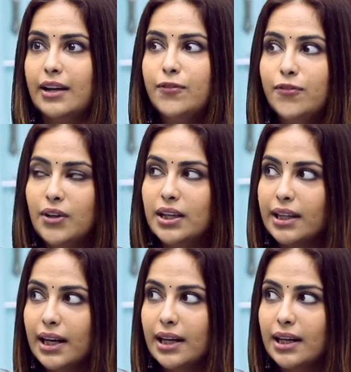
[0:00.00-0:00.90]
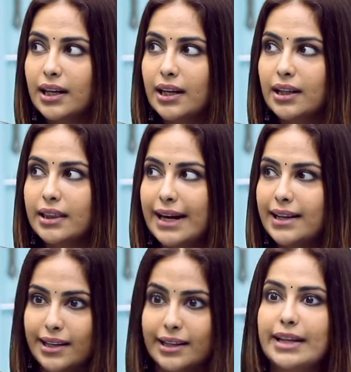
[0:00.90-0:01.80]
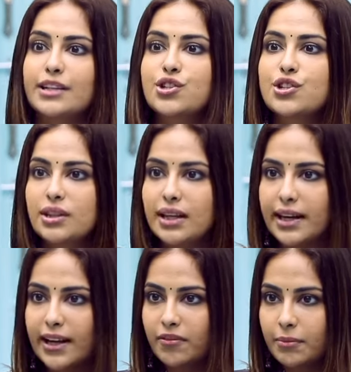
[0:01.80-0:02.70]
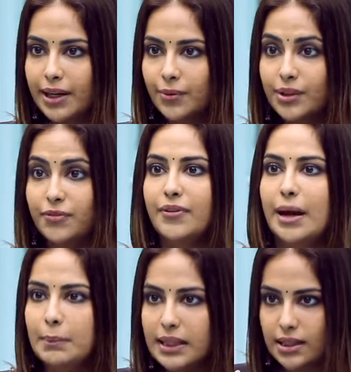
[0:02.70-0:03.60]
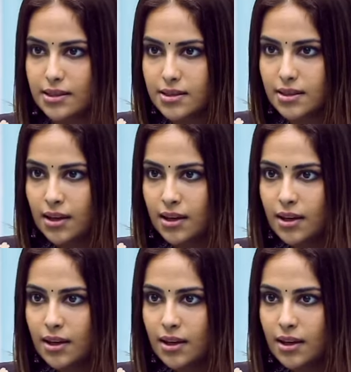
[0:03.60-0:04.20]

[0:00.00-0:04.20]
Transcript: i feel that that connection that i have made with families